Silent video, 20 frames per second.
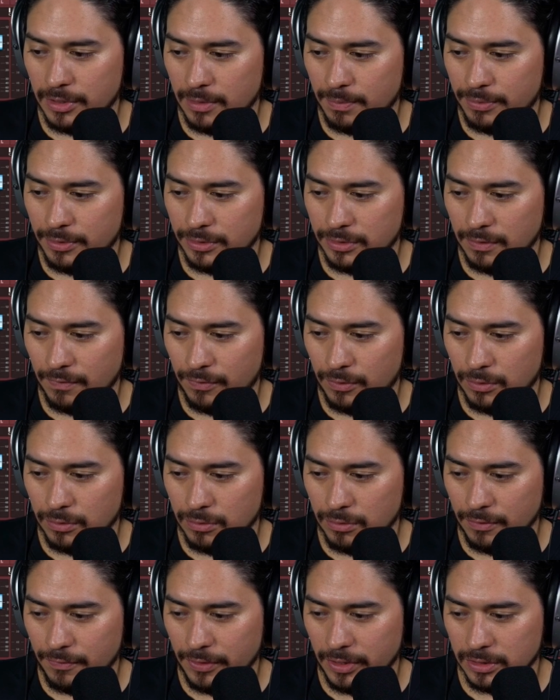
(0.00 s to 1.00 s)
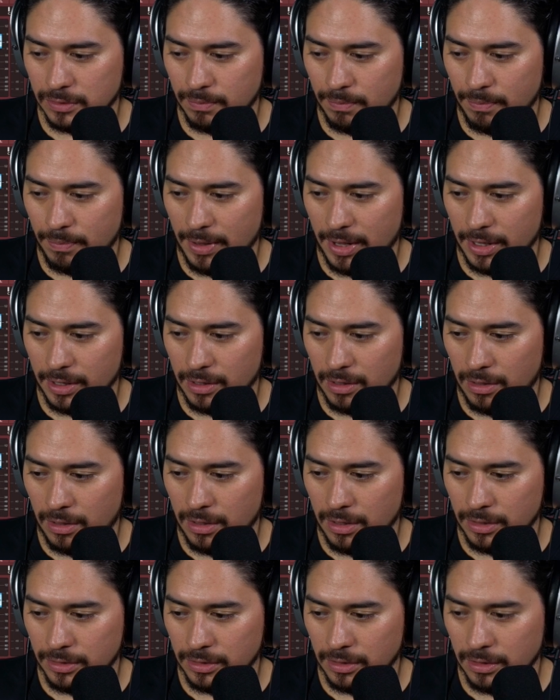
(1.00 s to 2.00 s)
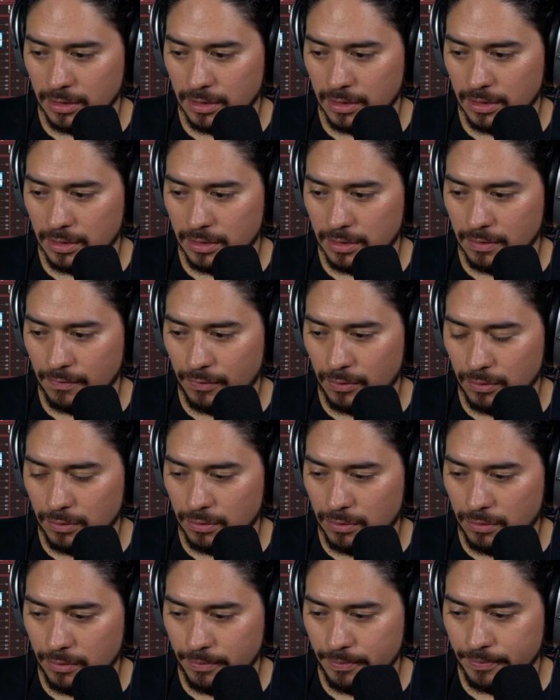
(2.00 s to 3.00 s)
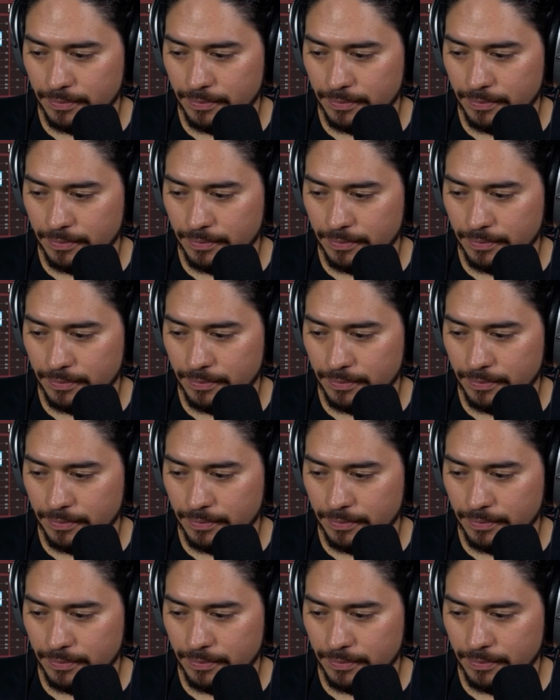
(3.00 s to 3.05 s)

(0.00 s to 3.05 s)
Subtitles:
to put the vocal effects back on the vocal.